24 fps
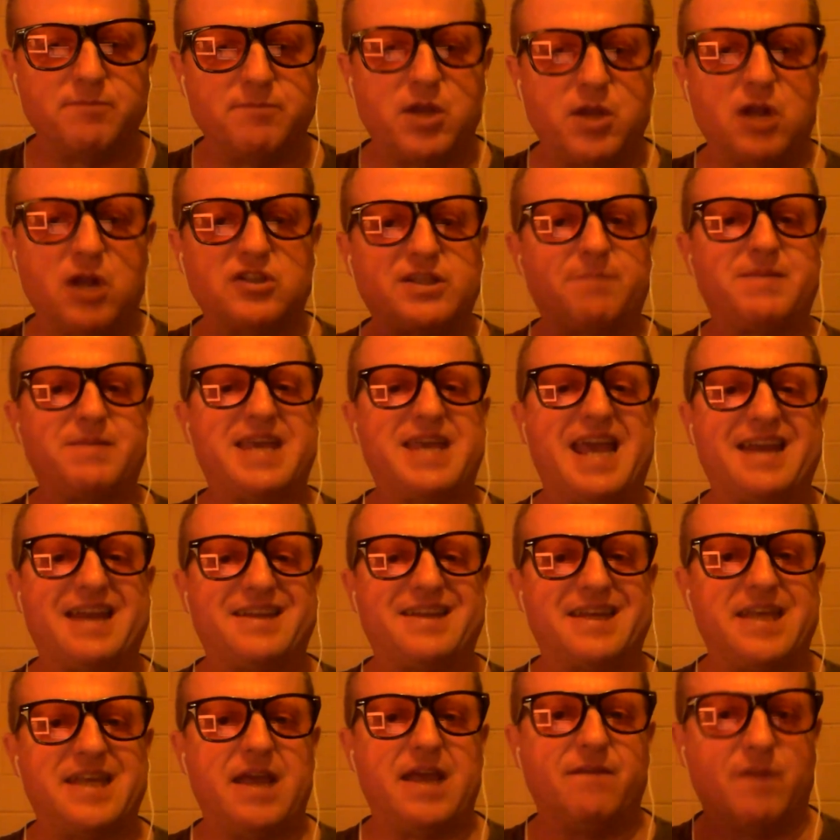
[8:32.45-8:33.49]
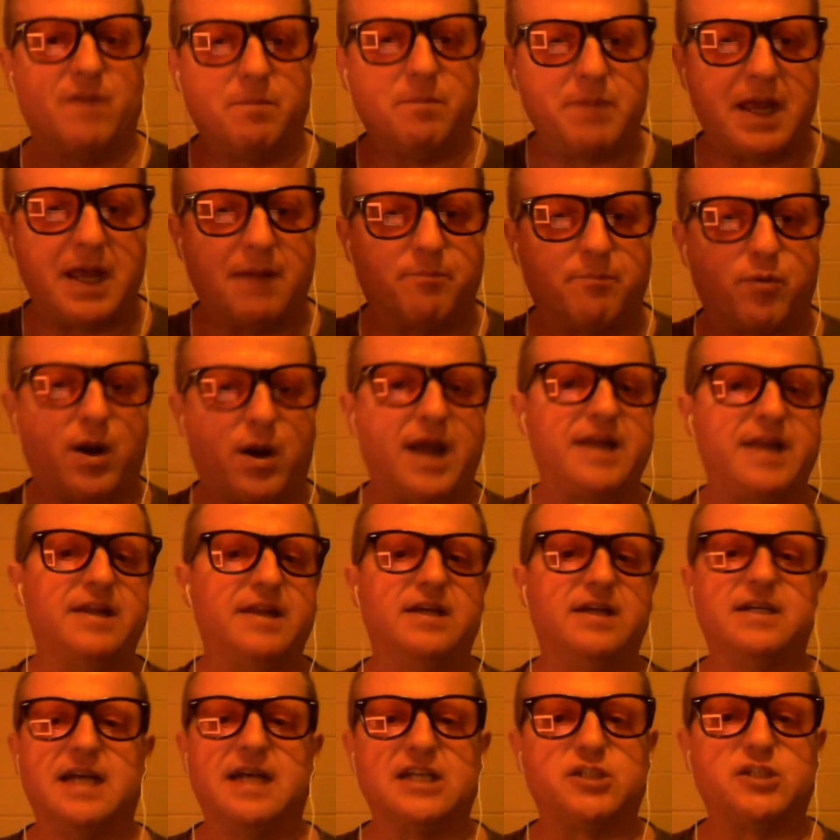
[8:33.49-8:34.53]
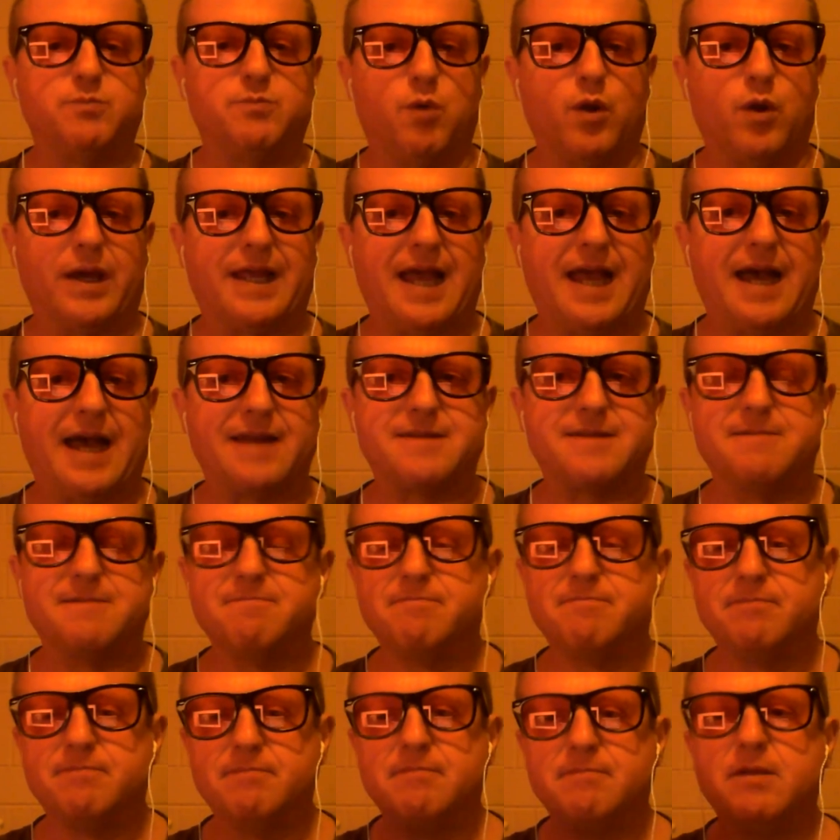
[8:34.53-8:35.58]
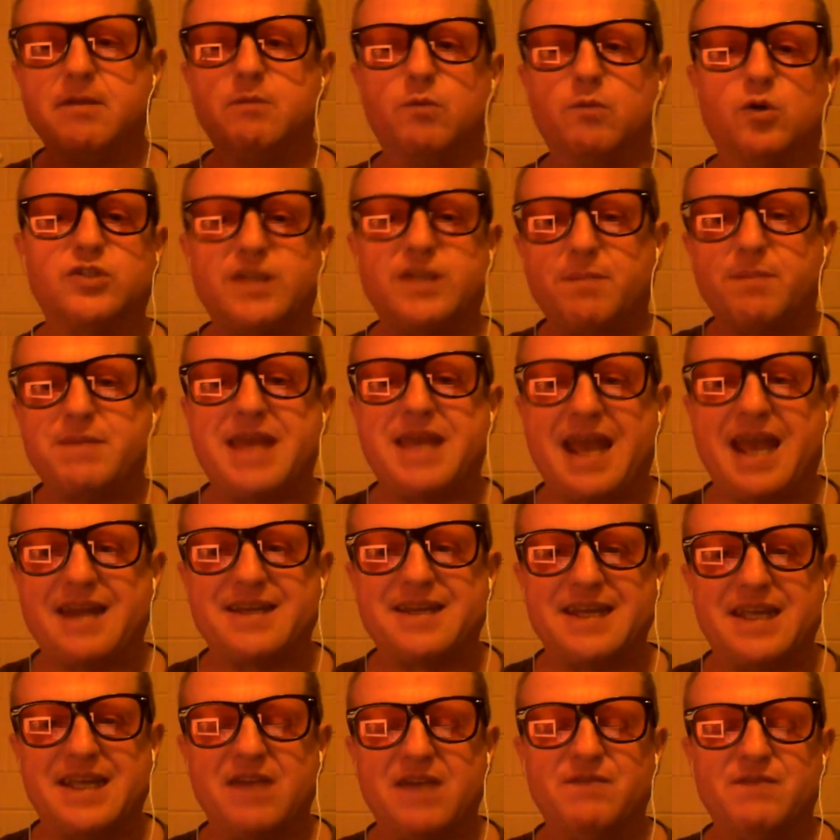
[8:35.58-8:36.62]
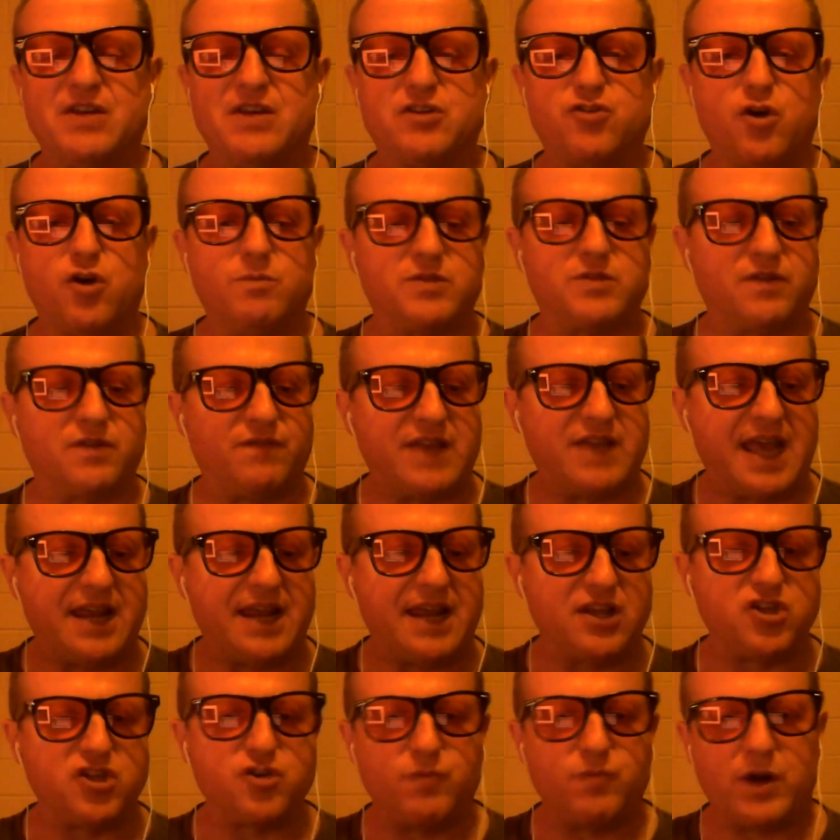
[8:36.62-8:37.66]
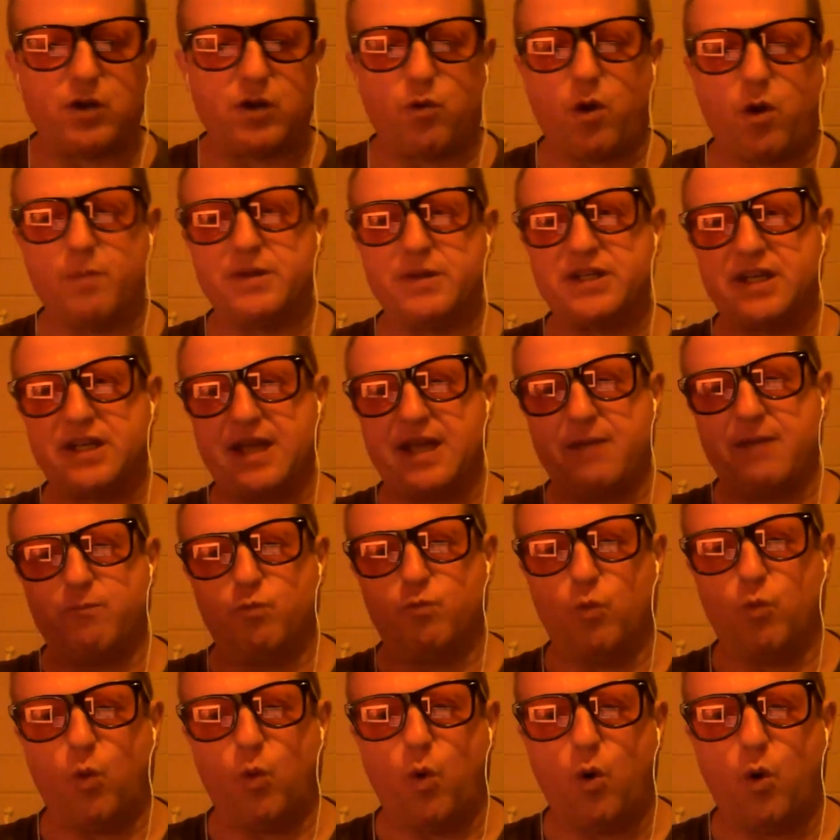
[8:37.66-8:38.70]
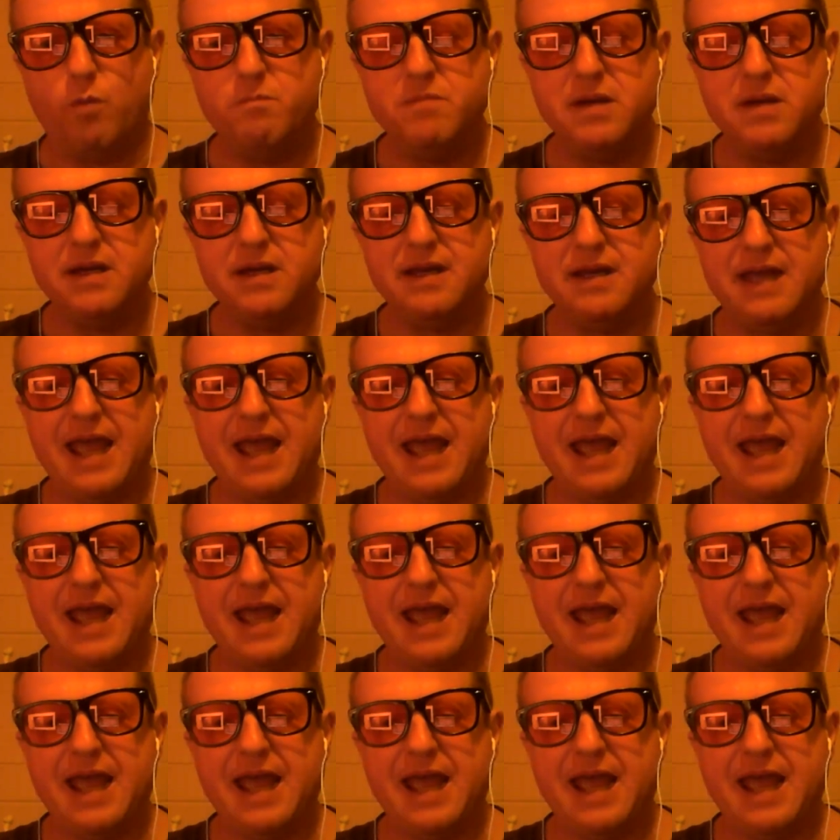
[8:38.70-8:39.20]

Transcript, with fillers: You know, something had to give a bigger brain, a smaller gut well, something had to give in terms of the energy requirement to keep warm